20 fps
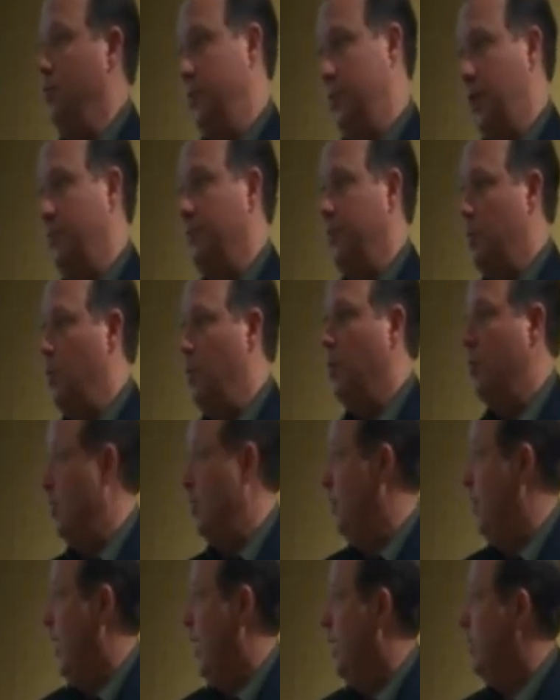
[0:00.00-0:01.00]
definitely won't
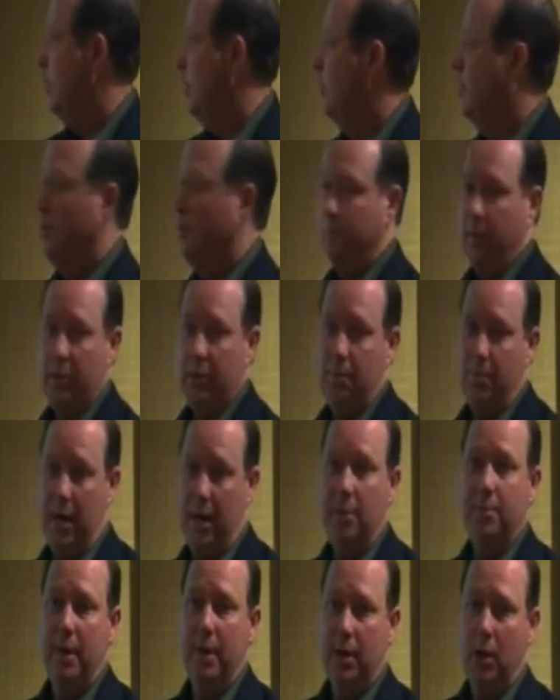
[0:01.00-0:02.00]
come back, but the
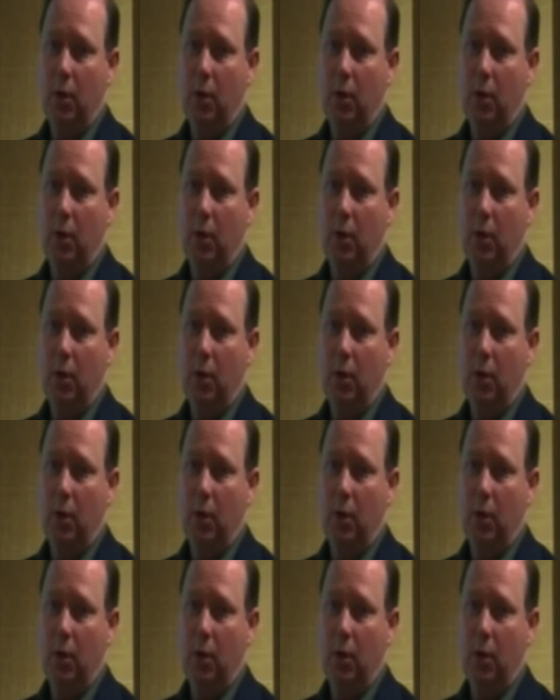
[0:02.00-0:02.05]
pain may